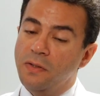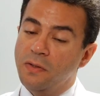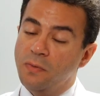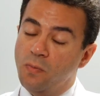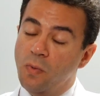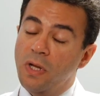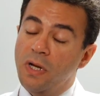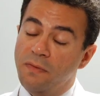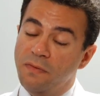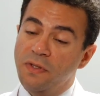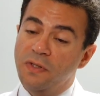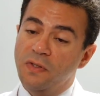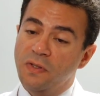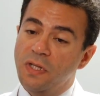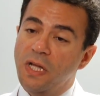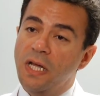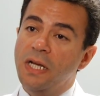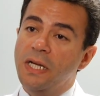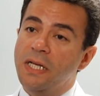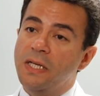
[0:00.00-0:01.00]
is one of the
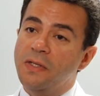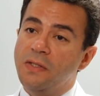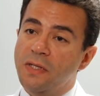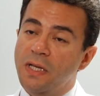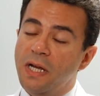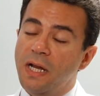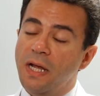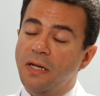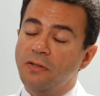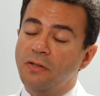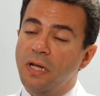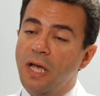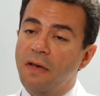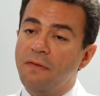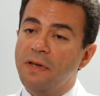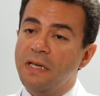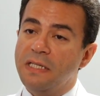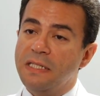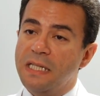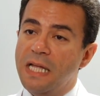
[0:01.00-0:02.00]
studies that actually
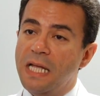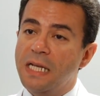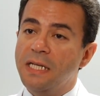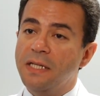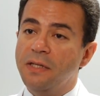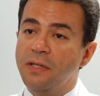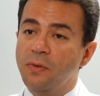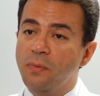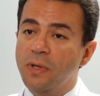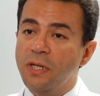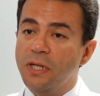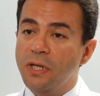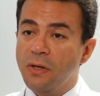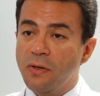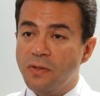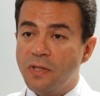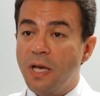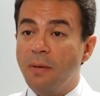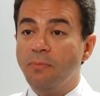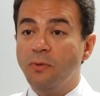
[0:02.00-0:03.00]
have extended the
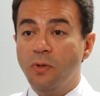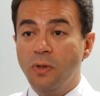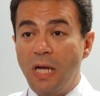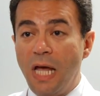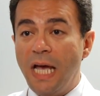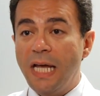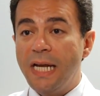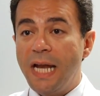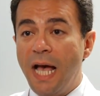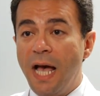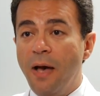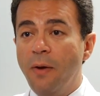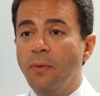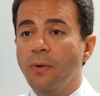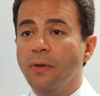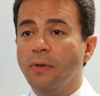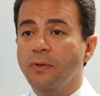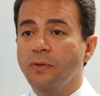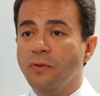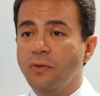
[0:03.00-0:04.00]
windows up to nine
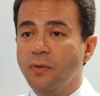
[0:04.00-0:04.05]
hours.